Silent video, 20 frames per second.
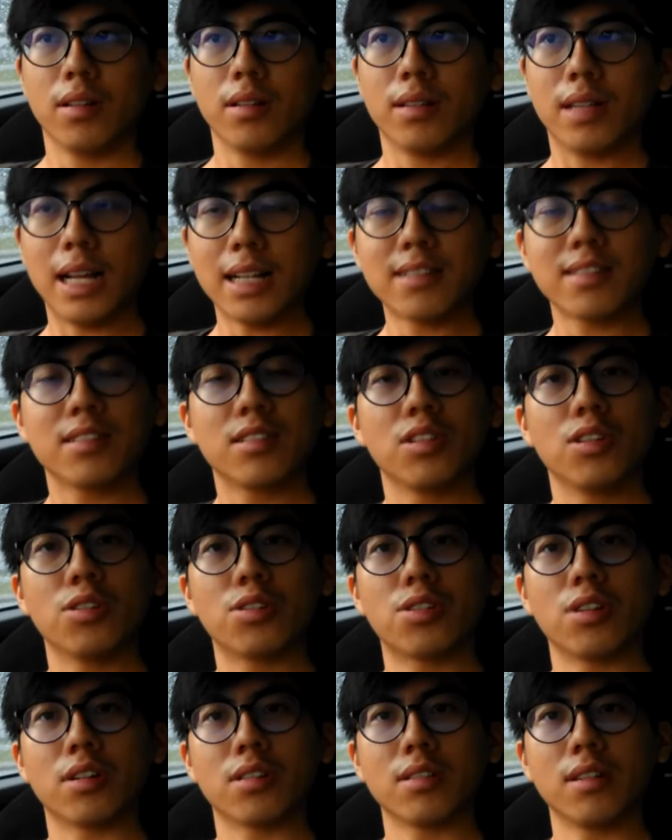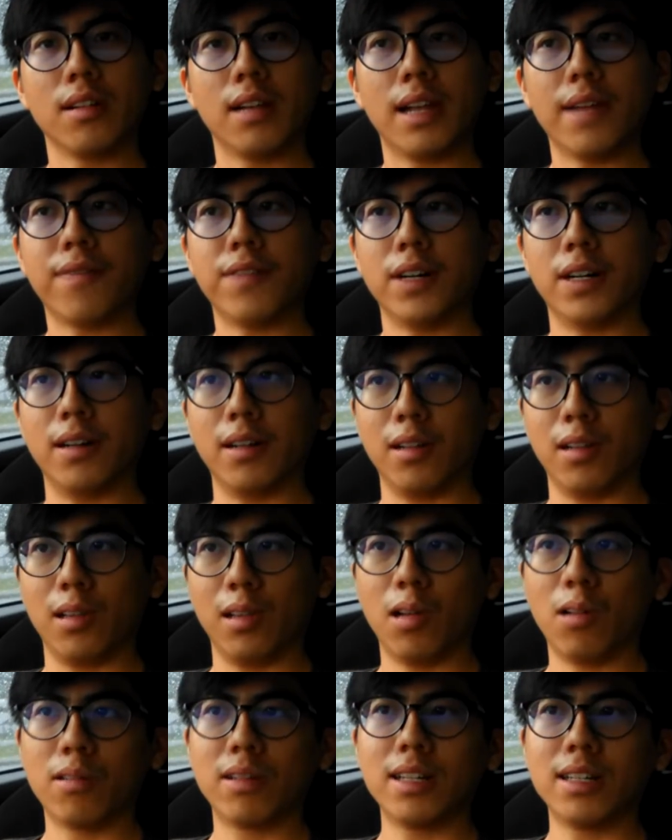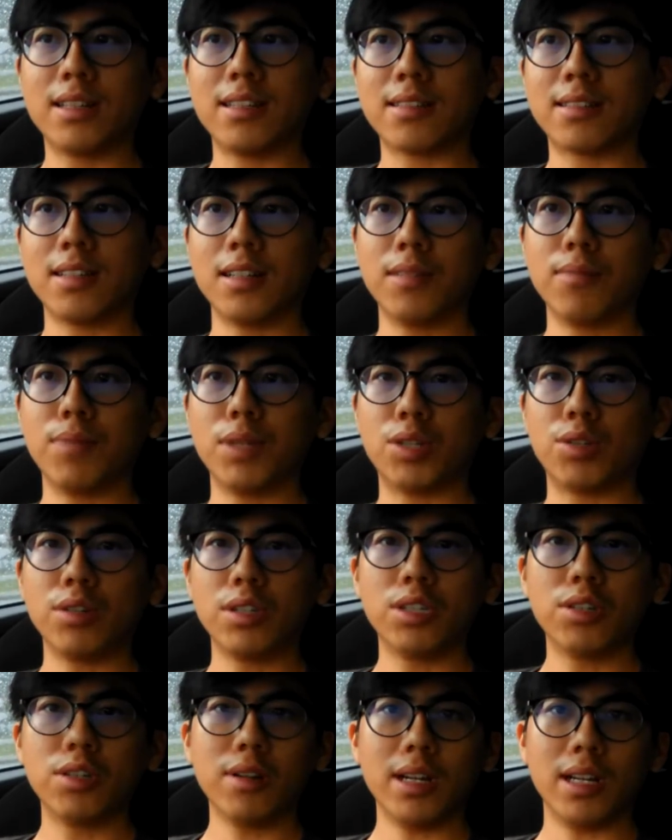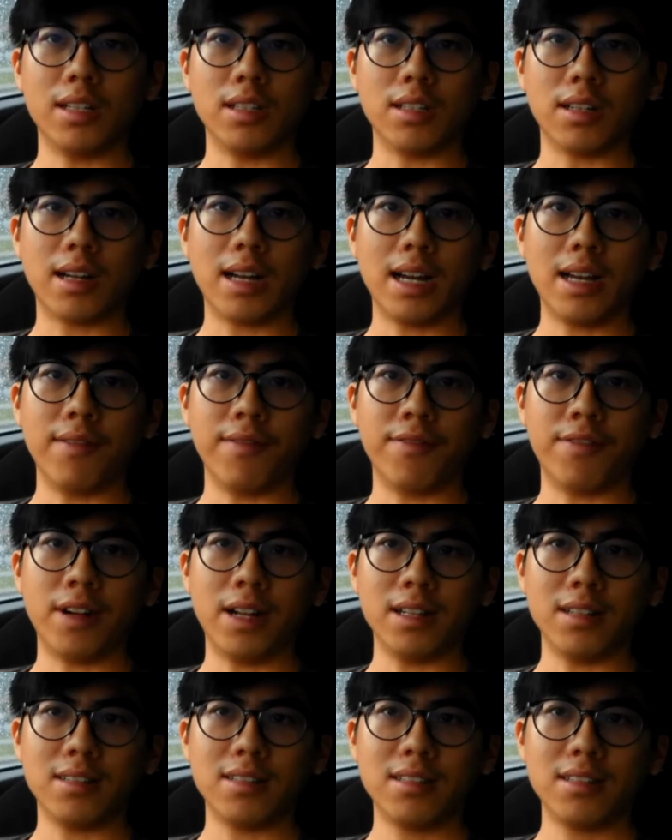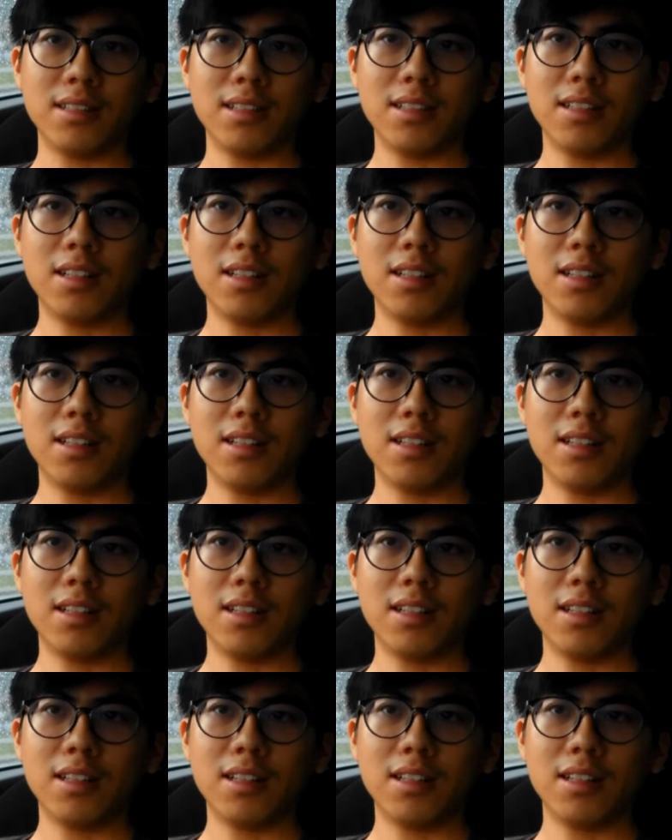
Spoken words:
Next, you should also leave a longer distance between you and the car in front,